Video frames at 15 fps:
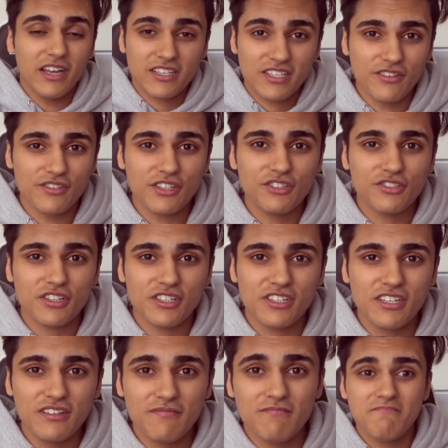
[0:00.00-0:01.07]
that sounds
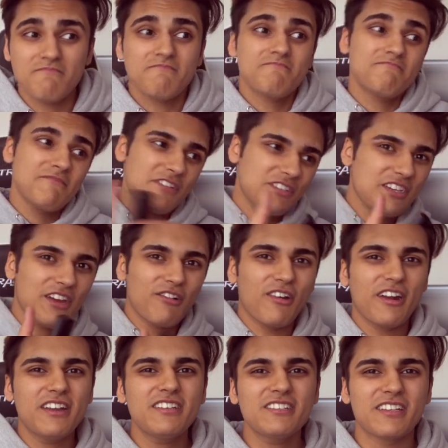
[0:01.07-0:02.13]
interesting, let's get
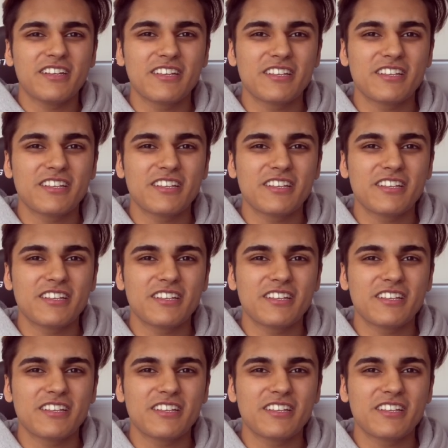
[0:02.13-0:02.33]
right into